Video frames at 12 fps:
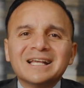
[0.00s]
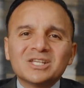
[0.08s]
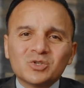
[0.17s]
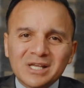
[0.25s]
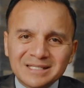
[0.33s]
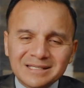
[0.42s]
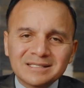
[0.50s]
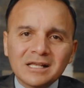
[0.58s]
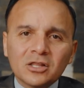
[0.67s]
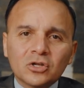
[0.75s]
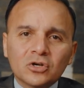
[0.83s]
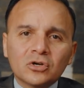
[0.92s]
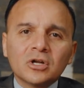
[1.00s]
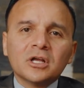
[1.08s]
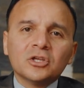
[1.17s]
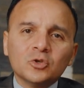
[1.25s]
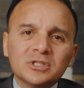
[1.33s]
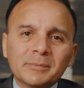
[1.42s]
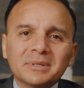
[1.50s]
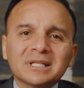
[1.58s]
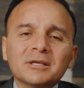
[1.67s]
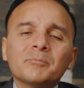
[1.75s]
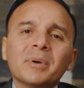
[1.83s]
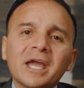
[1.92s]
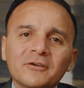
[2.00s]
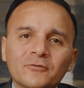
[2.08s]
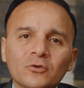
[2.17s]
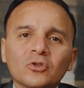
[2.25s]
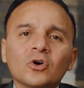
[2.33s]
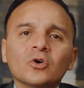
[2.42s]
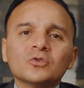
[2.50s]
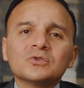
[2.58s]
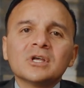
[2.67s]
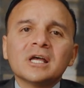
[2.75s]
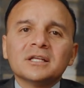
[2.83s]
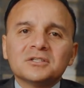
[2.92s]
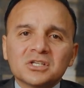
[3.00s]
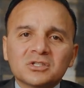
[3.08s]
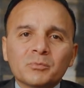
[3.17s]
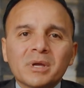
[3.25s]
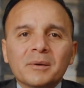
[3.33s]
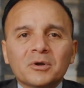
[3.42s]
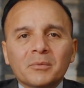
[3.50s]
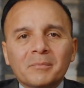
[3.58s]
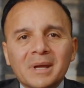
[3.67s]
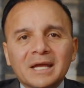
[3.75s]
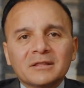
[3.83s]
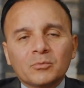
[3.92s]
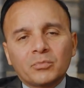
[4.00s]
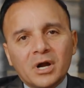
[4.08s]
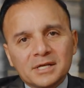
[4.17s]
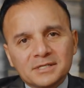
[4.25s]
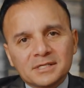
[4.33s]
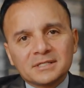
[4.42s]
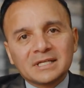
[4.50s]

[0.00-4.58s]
So as a seller, you typically pay for those just to be able to make the process